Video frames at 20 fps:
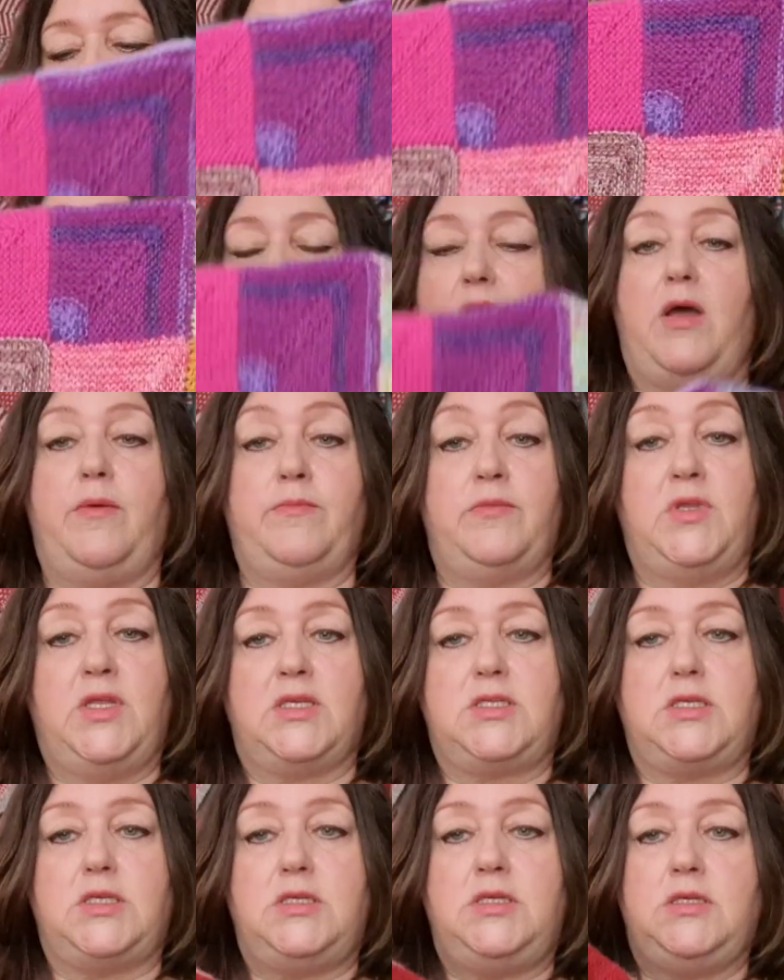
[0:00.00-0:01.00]
Now I'm
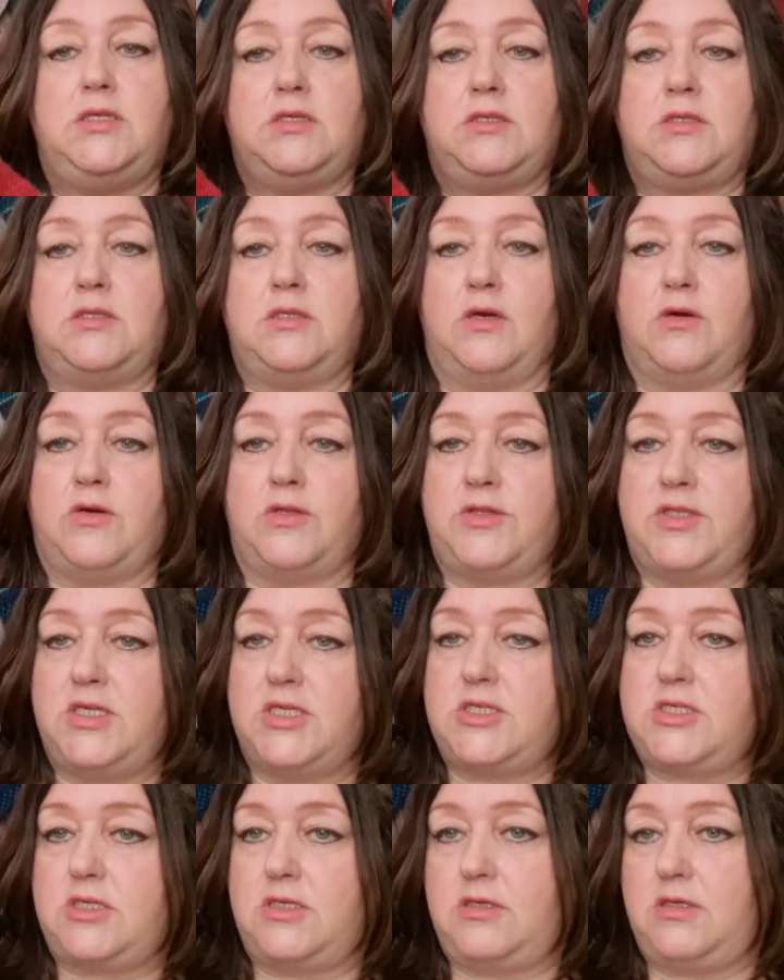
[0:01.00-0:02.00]
knitting on
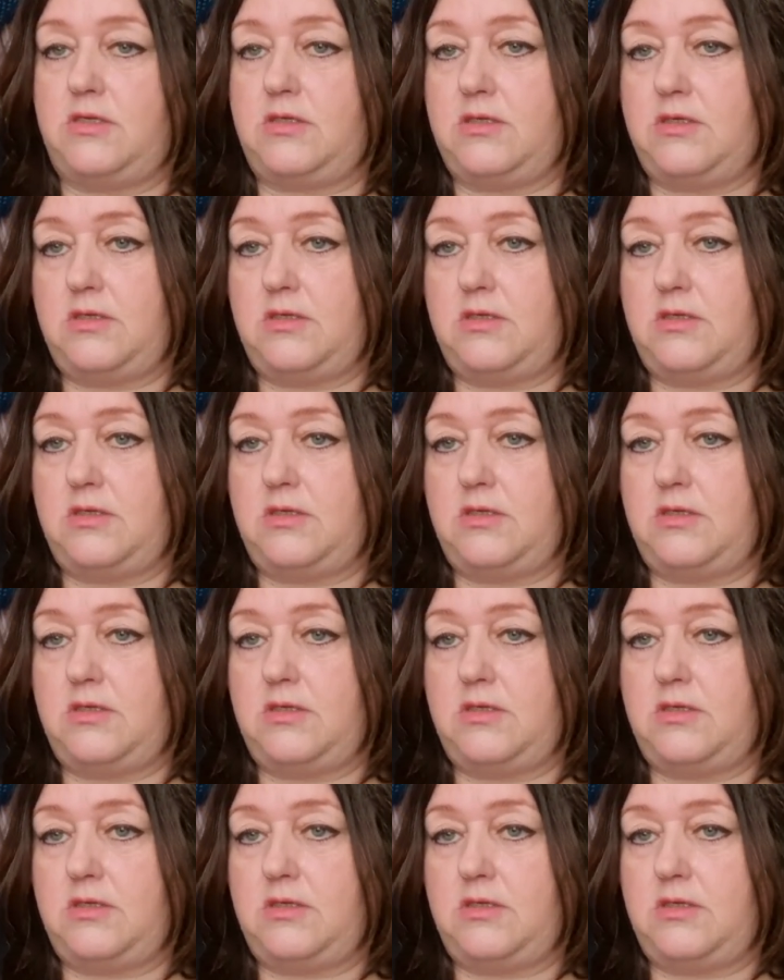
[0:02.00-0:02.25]
this